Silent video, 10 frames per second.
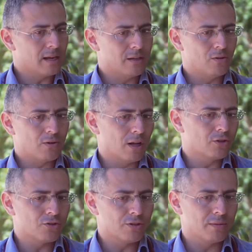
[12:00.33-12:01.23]
and you
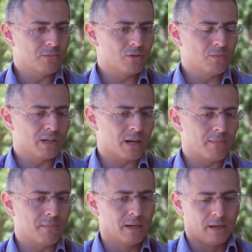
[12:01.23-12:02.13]
culture them to
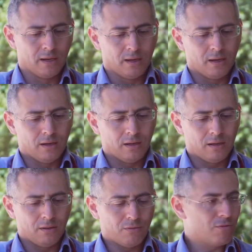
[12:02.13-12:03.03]
become
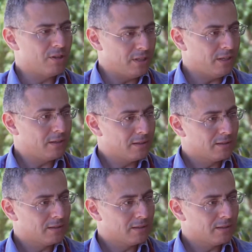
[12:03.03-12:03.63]
3D